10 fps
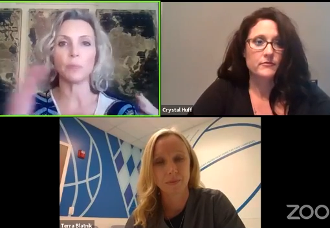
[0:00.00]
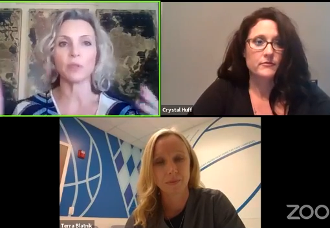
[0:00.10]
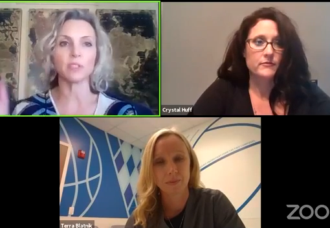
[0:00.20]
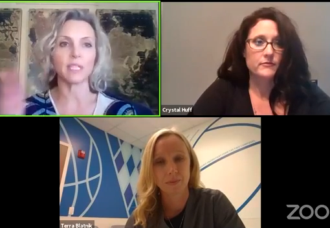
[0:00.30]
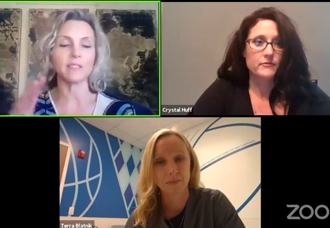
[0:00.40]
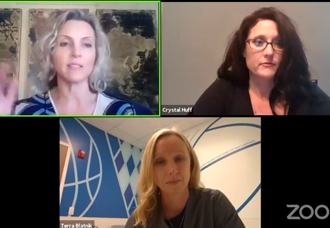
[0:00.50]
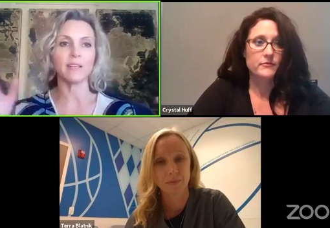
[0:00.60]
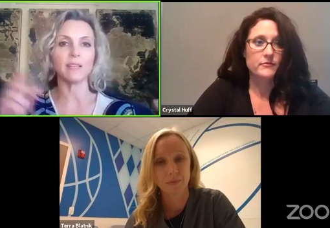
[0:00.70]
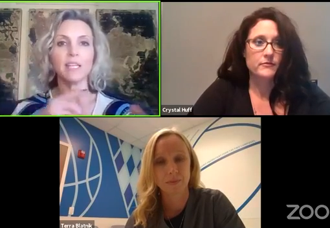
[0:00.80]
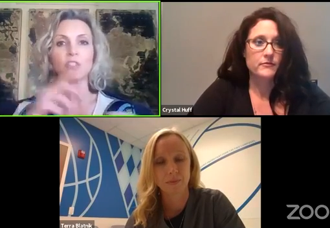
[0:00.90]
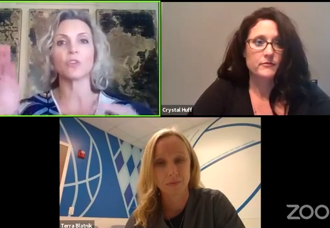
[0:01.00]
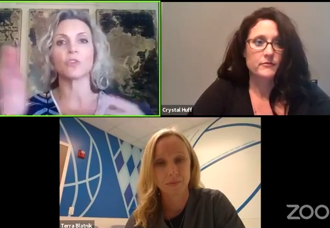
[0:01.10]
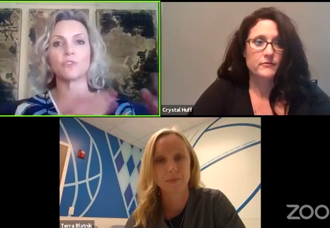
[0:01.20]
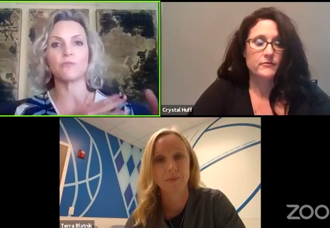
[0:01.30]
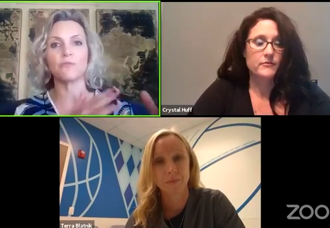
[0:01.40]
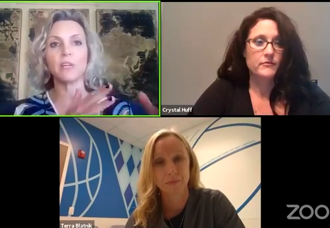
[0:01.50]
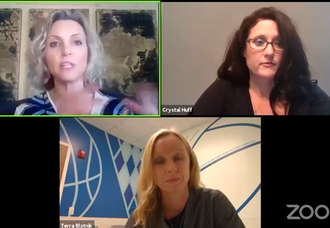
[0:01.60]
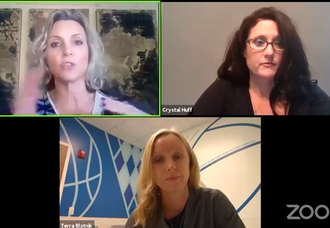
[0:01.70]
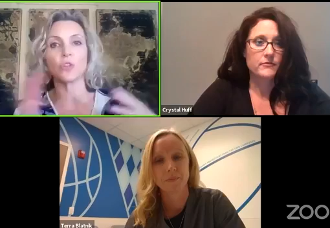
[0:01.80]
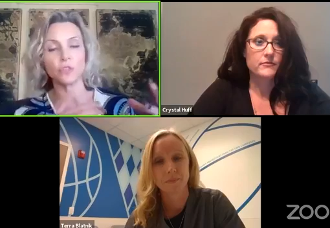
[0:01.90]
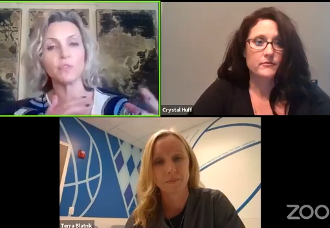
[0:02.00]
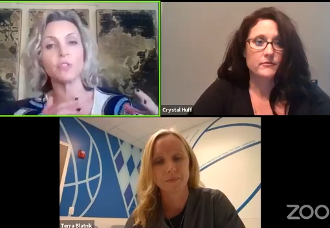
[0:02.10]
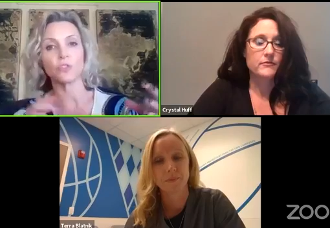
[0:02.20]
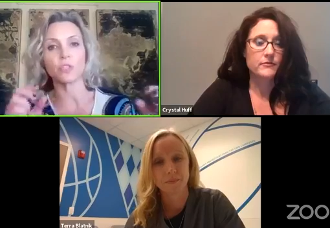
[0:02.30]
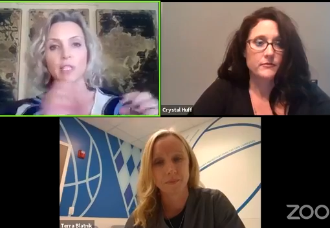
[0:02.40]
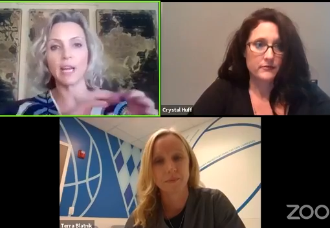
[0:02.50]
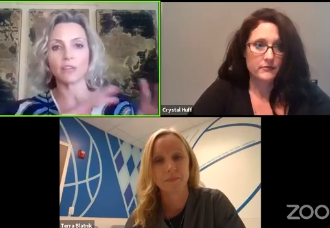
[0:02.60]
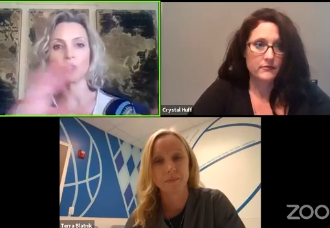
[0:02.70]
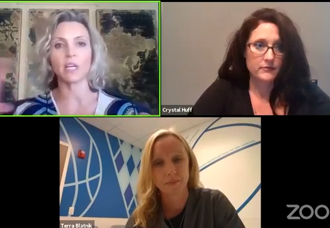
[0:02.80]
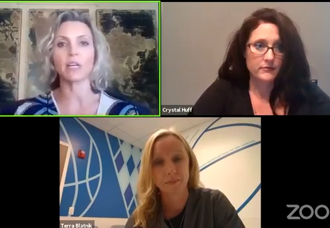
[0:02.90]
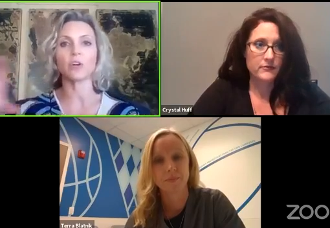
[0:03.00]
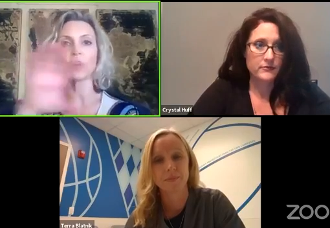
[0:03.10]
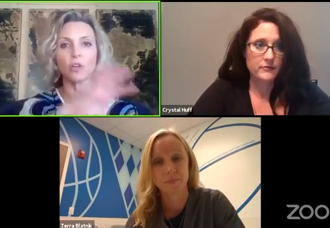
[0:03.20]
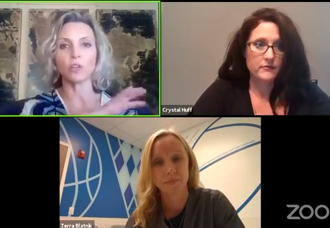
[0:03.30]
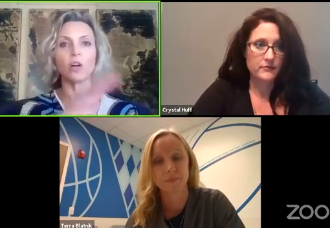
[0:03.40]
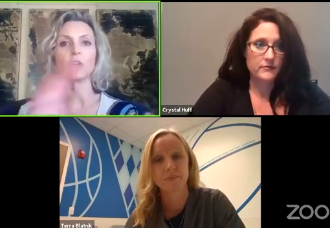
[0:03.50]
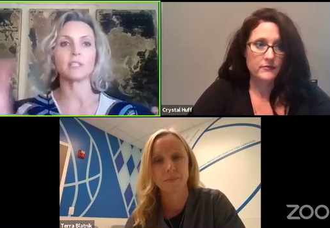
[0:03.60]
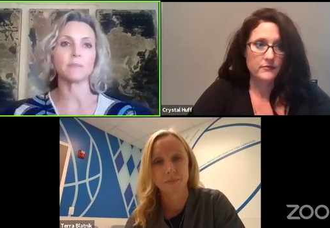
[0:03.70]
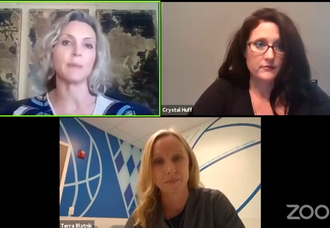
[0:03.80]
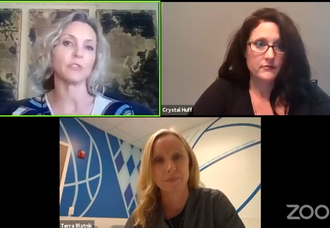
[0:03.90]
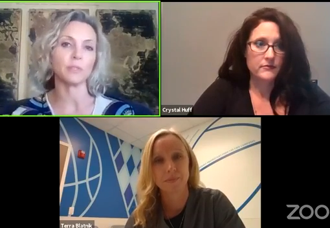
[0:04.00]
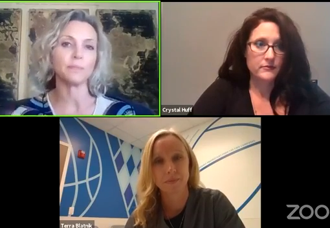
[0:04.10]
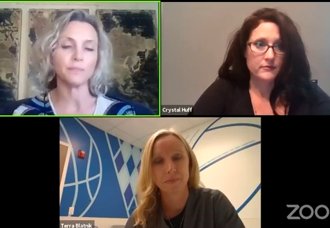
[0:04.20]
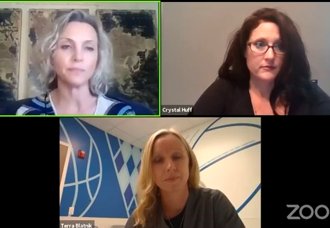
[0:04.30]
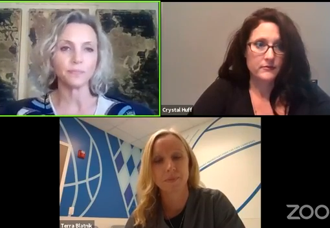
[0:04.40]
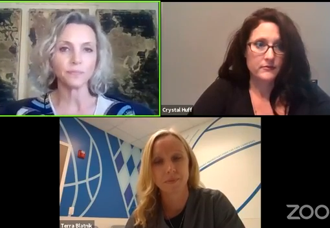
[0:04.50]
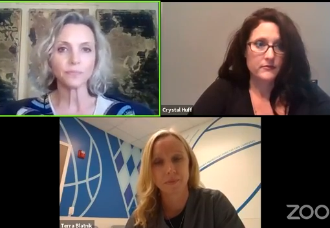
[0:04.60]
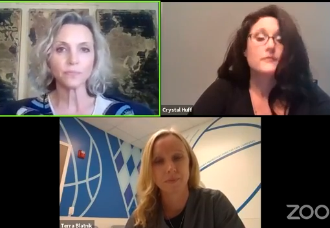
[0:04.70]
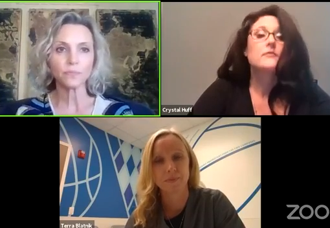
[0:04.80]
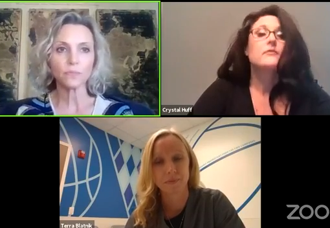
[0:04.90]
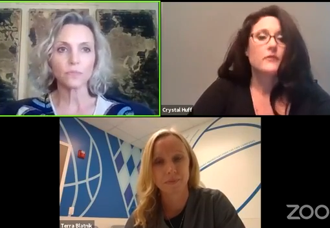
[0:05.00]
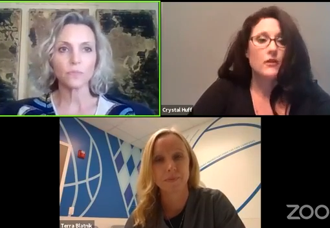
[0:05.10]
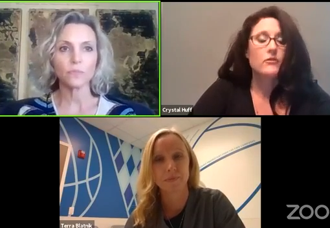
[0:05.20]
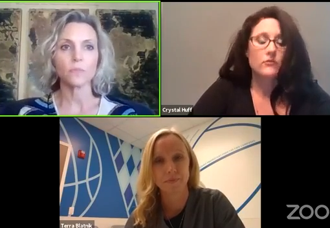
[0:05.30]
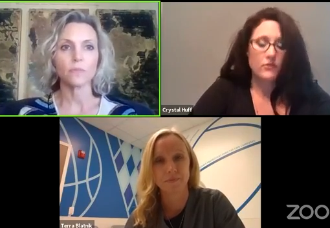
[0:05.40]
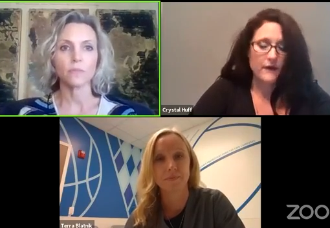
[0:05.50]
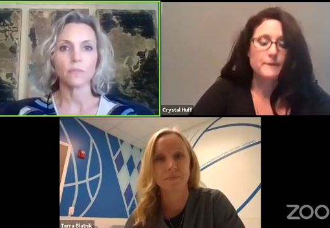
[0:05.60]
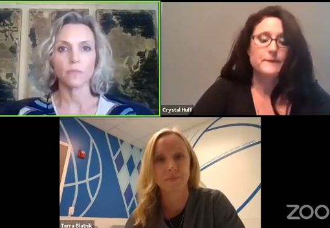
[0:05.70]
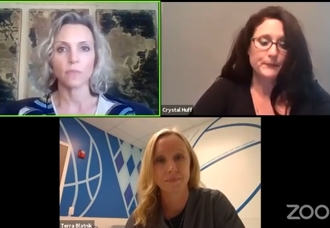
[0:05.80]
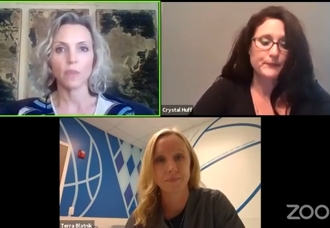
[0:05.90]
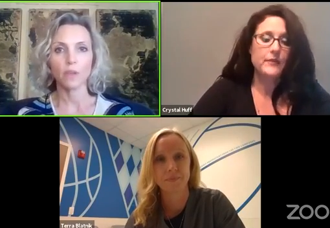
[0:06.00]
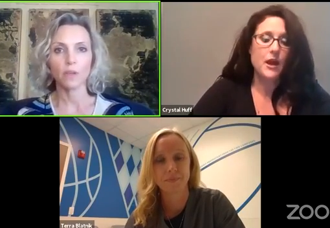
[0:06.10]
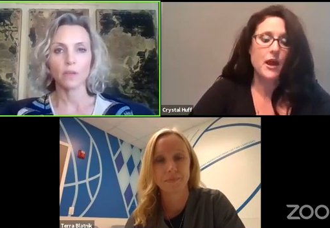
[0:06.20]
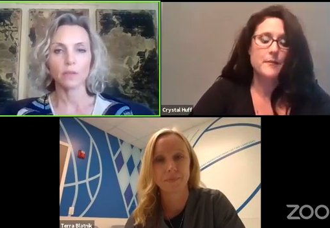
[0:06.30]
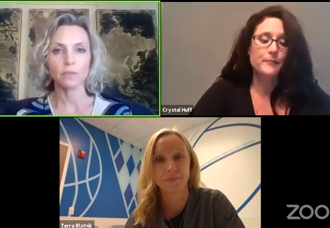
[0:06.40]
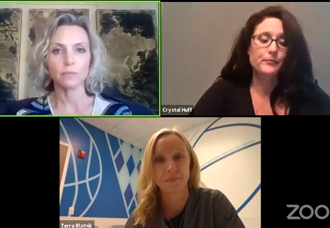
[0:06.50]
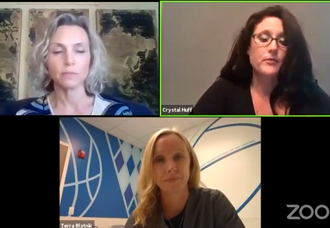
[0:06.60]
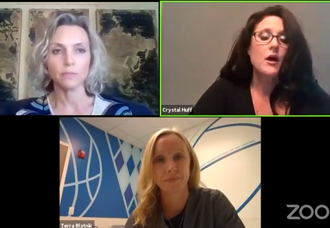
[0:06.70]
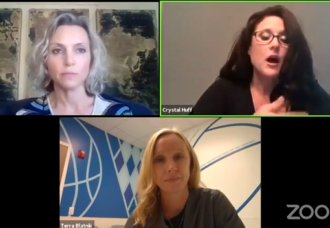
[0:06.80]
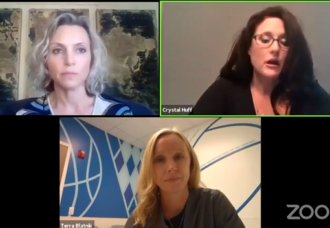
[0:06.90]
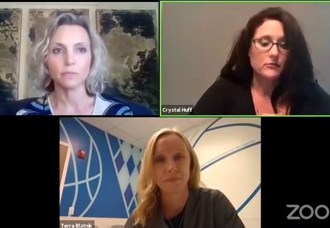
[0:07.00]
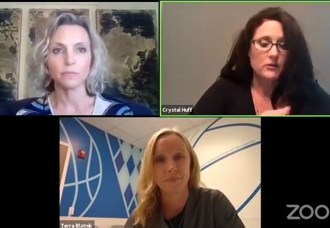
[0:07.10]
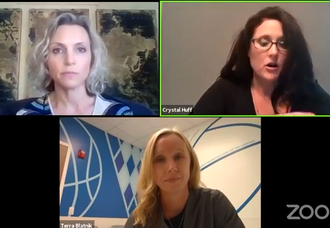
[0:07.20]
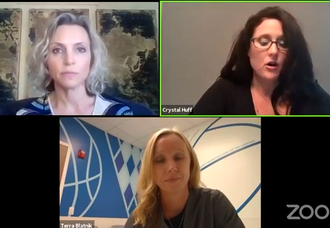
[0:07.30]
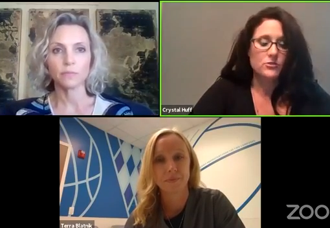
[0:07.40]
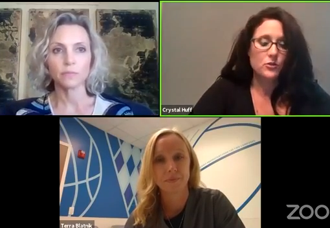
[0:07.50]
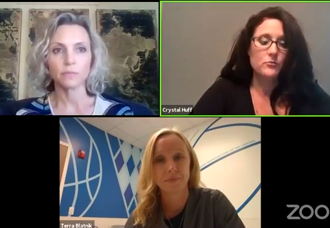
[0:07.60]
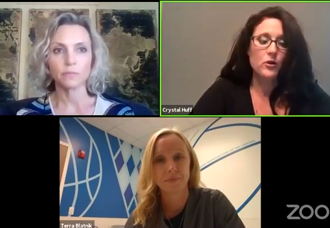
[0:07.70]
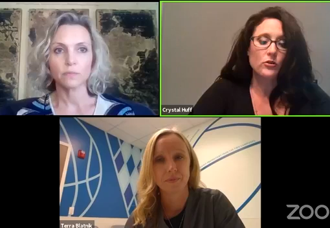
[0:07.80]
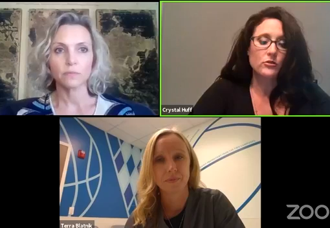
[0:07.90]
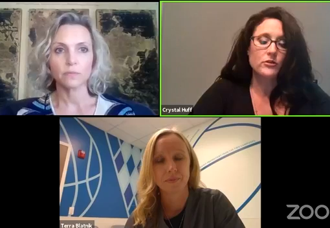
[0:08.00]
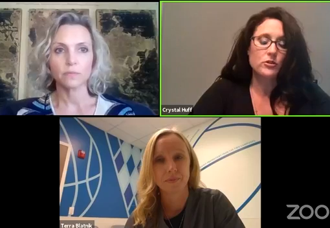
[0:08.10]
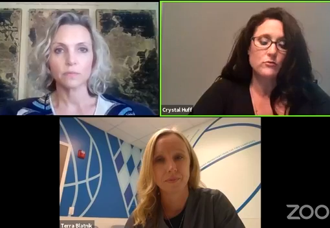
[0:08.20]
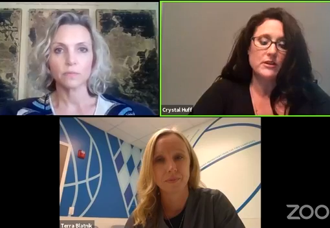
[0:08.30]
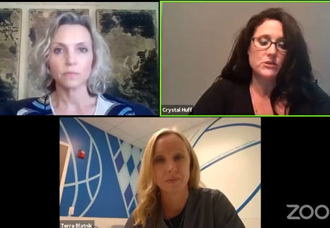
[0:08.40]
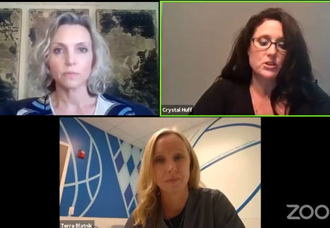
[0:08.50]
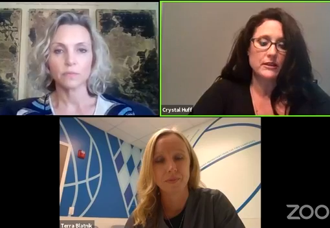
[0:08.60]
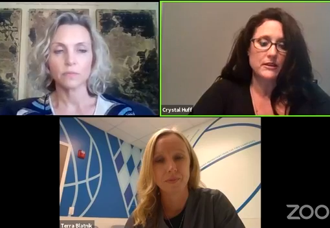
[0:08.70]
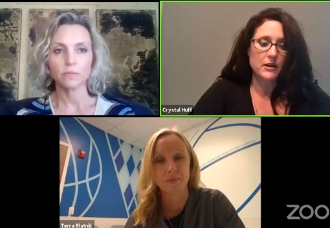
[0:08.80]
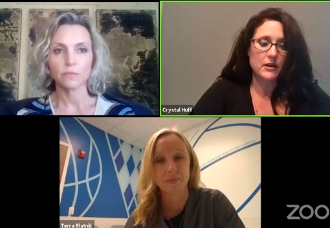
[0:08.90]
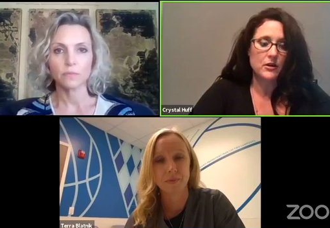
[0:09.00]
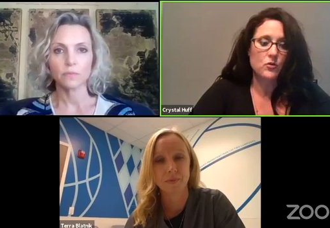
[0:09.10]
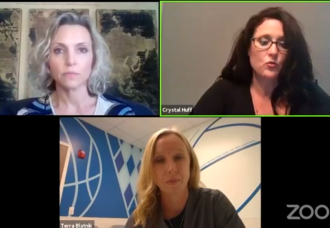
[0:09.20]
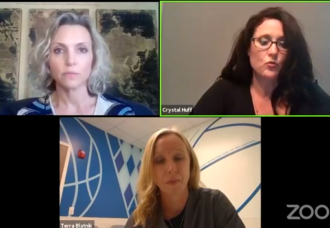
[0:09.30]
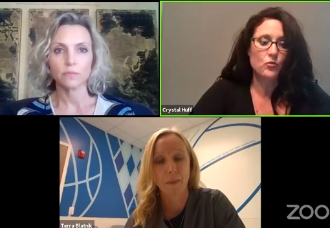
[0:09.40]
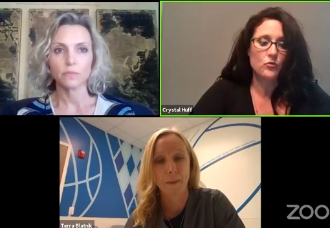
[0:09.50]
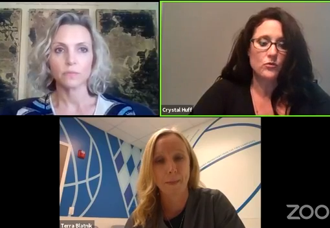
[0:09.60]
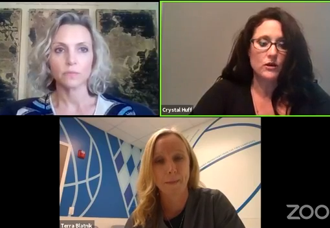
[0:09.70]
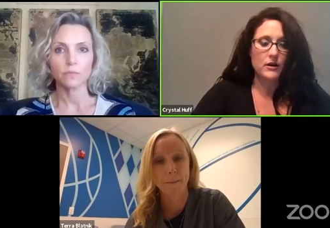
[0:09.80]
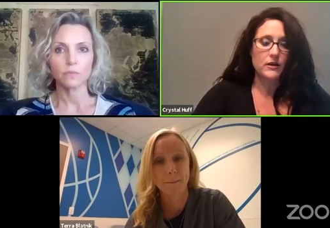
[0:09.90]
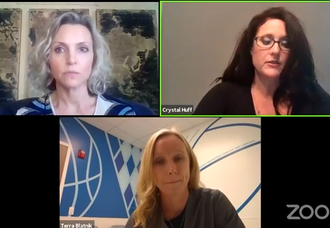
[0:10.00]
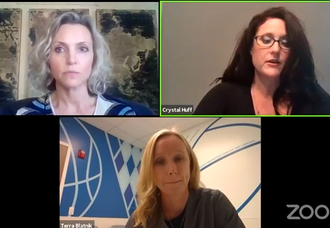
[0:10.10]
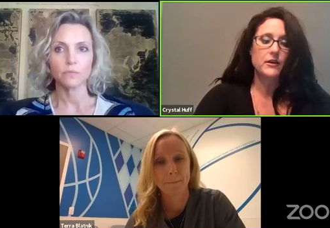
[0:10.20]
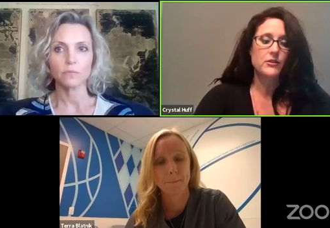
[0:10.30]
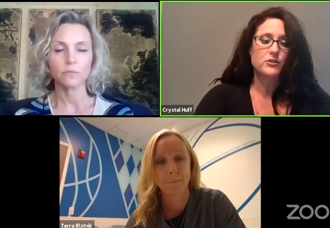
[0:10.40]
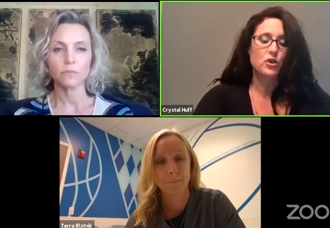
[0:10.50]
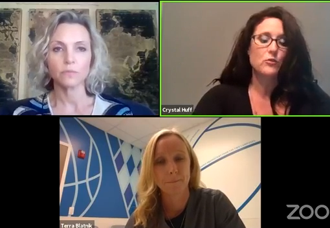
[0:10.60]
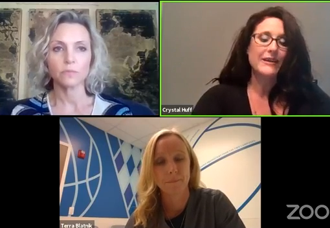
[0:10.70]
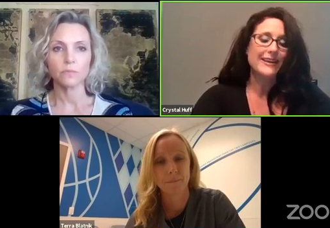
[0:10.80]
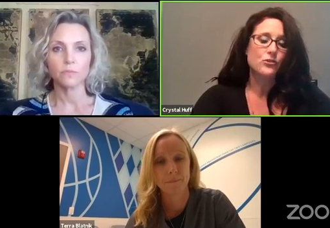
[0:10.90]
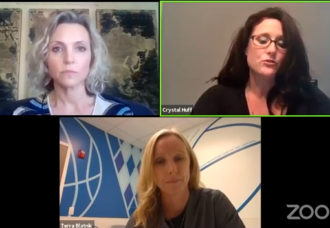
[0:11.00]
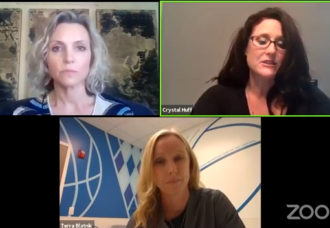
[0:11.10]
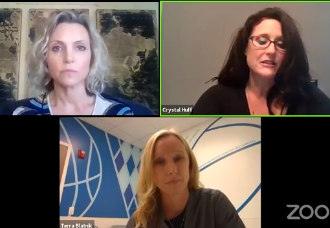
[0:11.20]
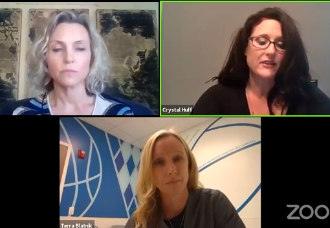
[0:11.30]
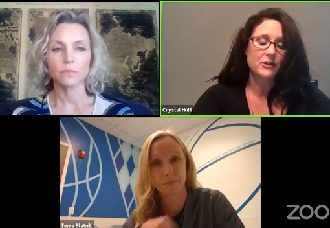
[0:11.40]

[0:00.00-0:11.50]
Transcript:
Speaker 1: bone mineral density. And each of those each of those features can actually kind of occur along a spectrum.
Speaker 2: Okay. Um, also earlier you mentioned uh, the, the term energy